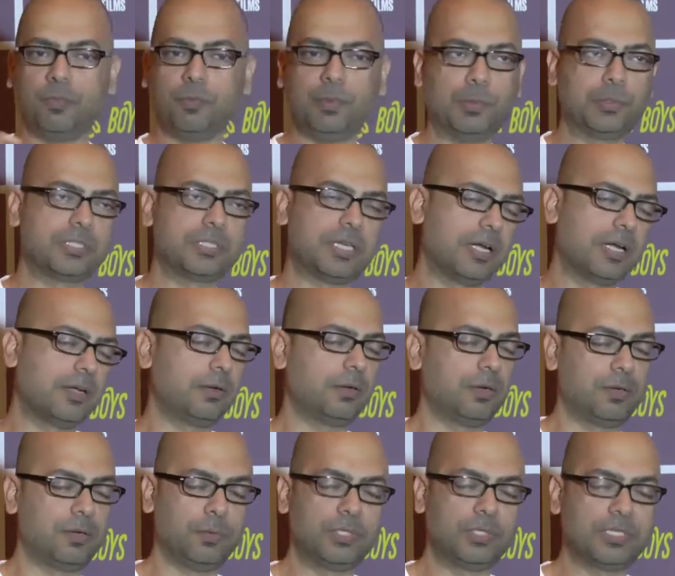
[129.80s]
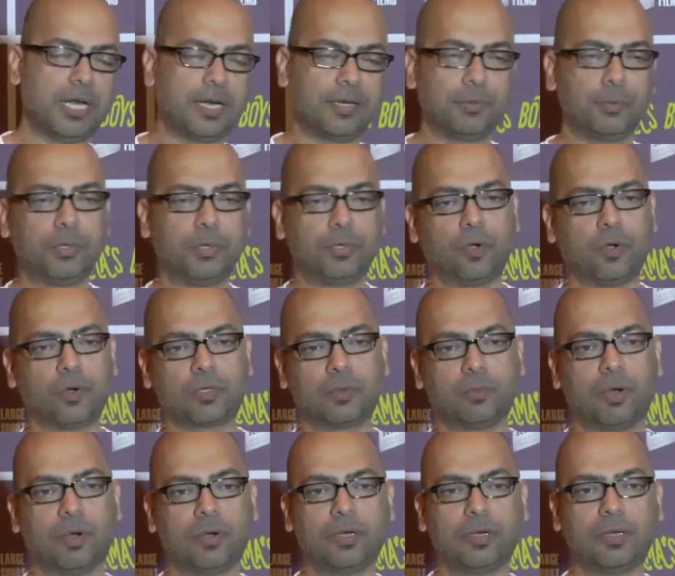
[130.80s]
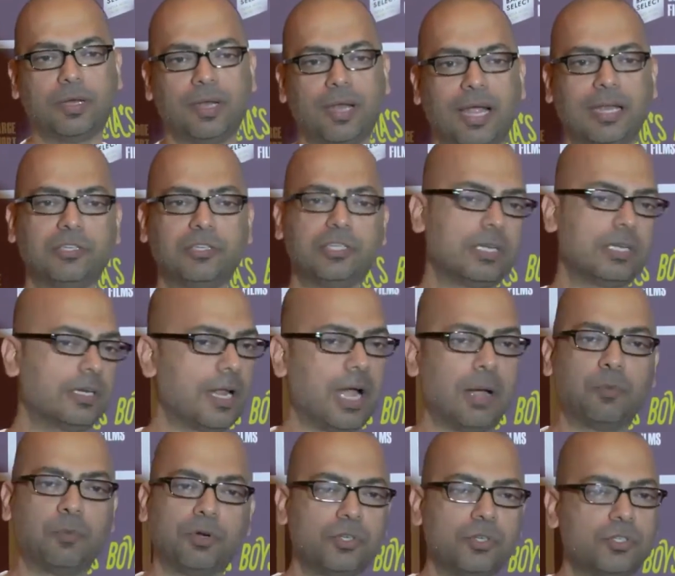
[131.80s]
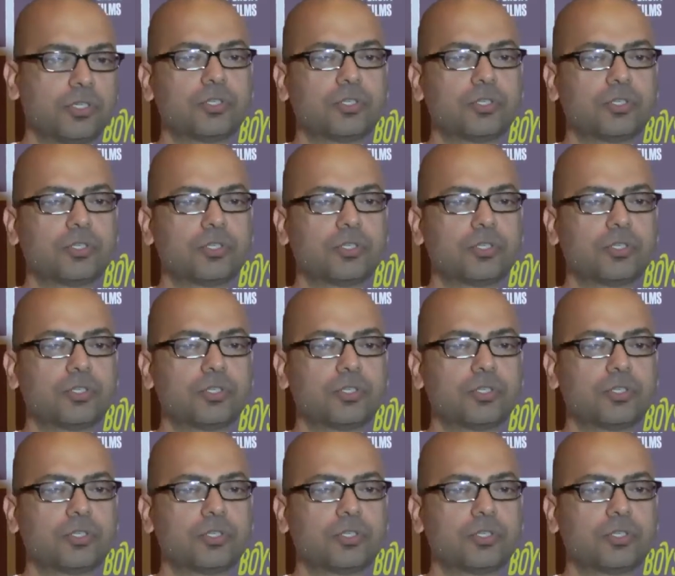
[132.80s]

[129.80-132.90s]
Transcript: we sat and we talked about it, and she said, "I'm going to